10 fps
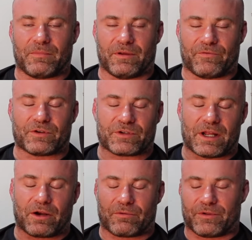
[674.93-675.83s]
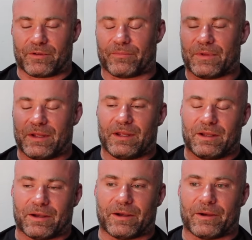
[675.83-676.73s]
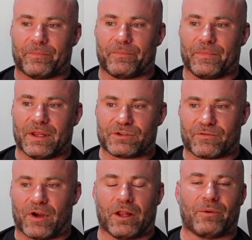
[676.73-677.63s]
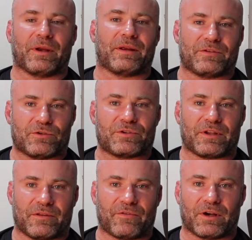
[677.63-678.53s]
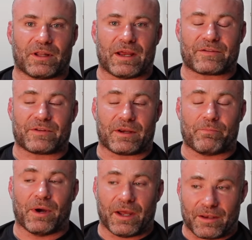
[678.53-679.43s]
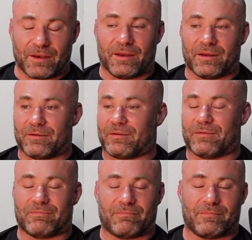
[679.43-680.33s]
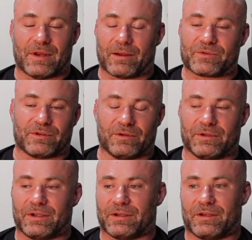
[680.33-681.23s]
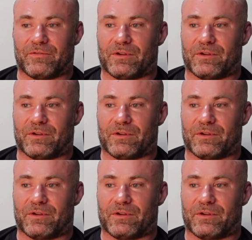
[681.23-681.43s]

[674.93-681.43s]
if there's an algorithm that you're following, it's usually the very last thing, but it absolutely can